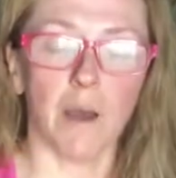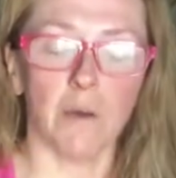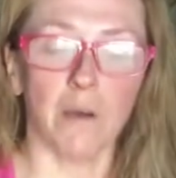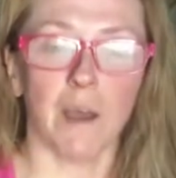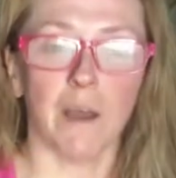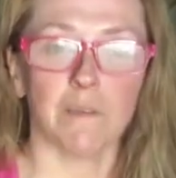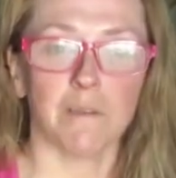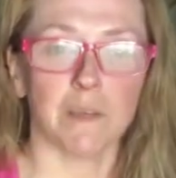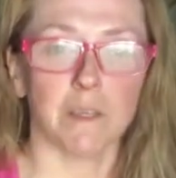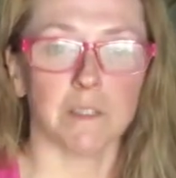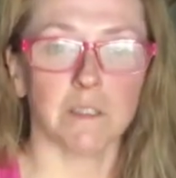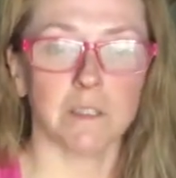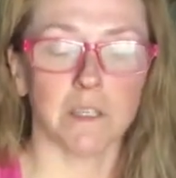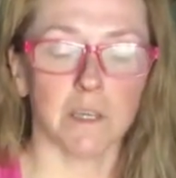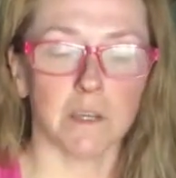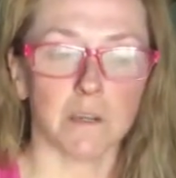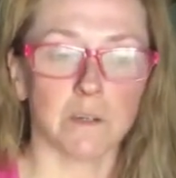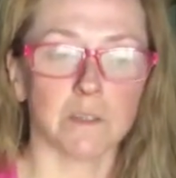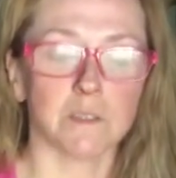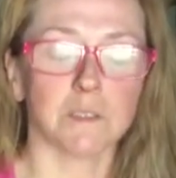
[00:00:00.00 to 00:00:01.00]
having
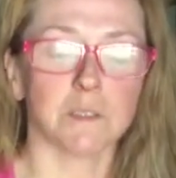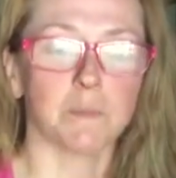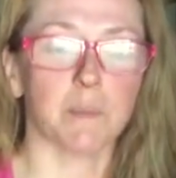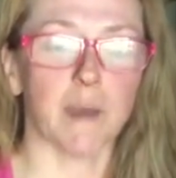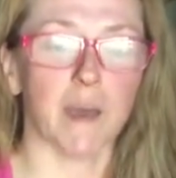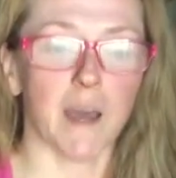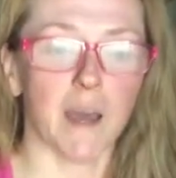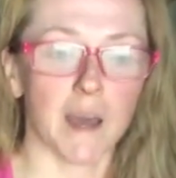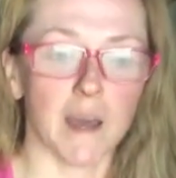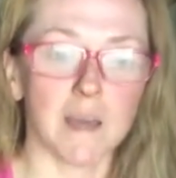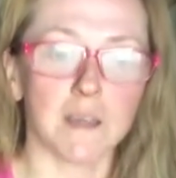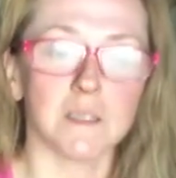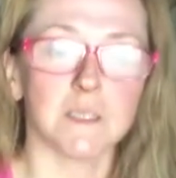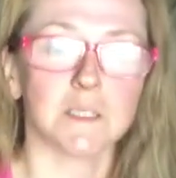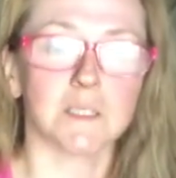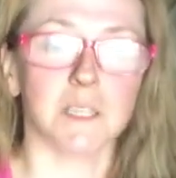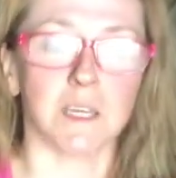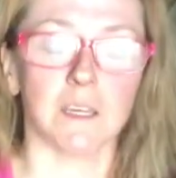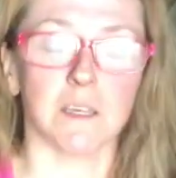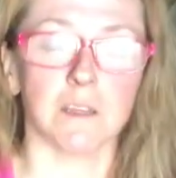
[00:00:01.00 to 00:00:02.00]
years
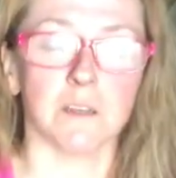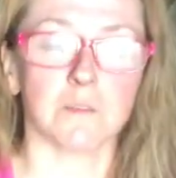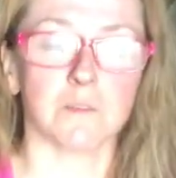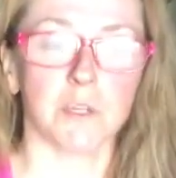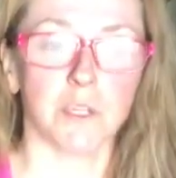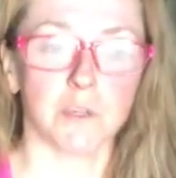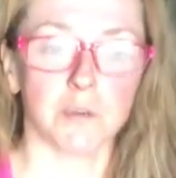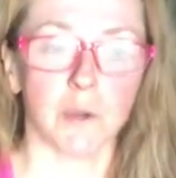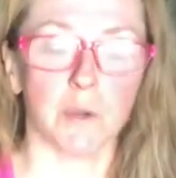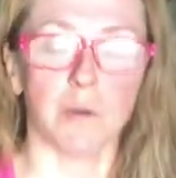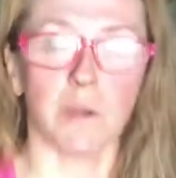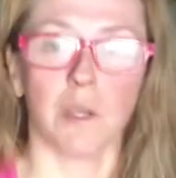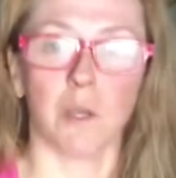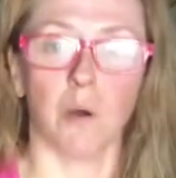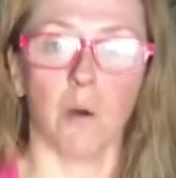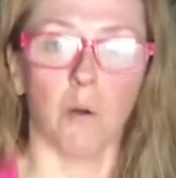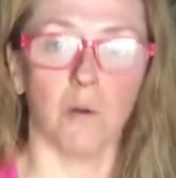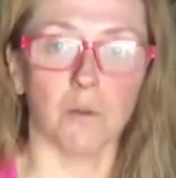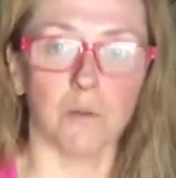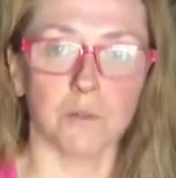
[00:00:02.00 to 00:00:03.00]
passed and regrowing a
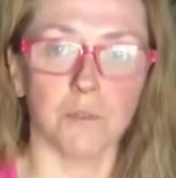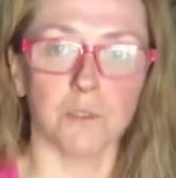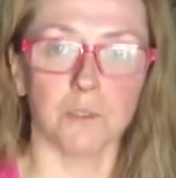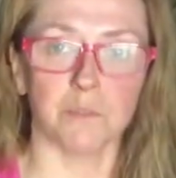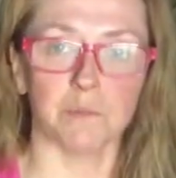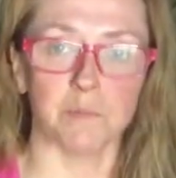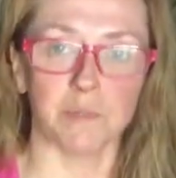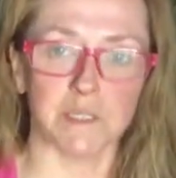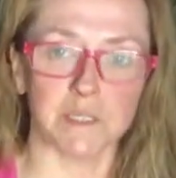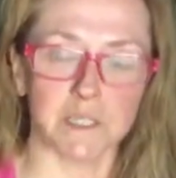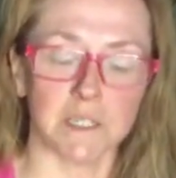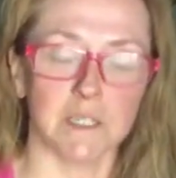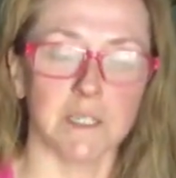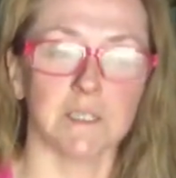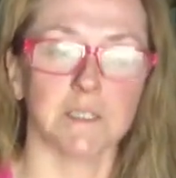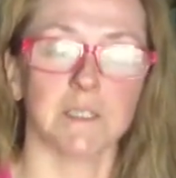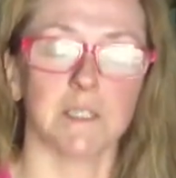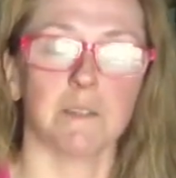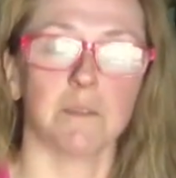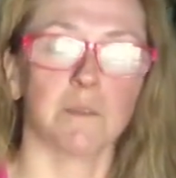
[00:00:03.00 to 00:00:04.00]
whole new
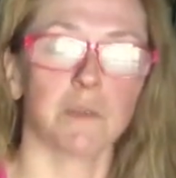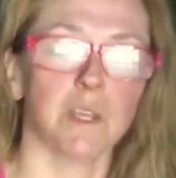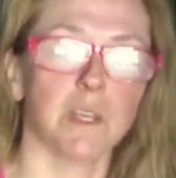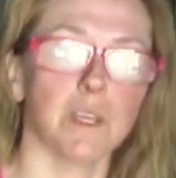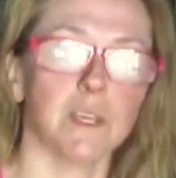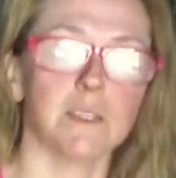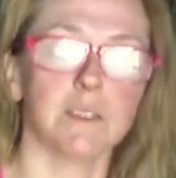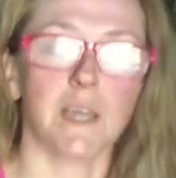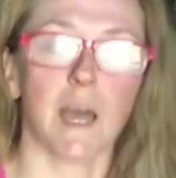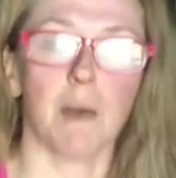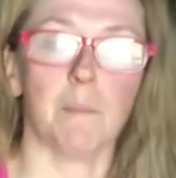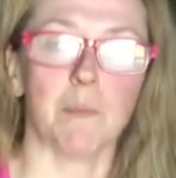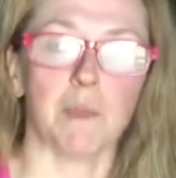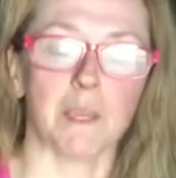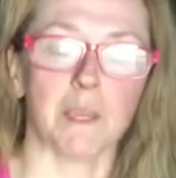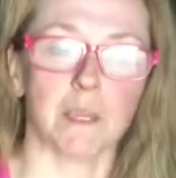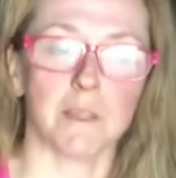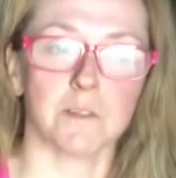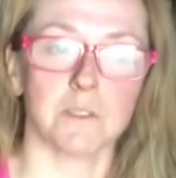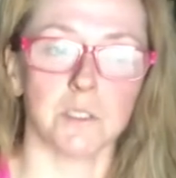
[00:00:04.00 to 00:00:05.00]
business and really
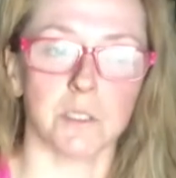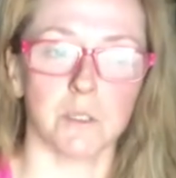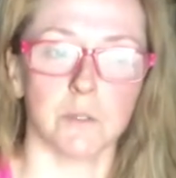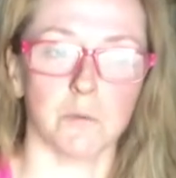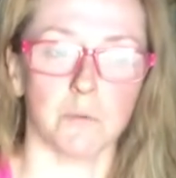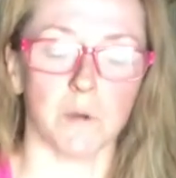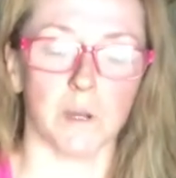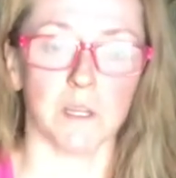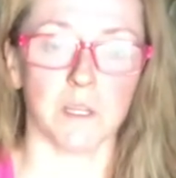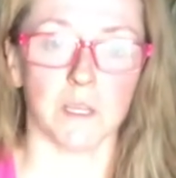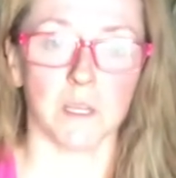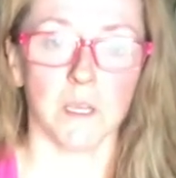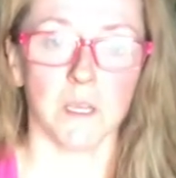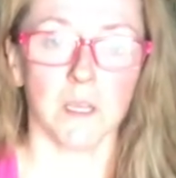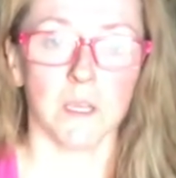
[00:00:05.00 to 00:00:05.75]
tapping into what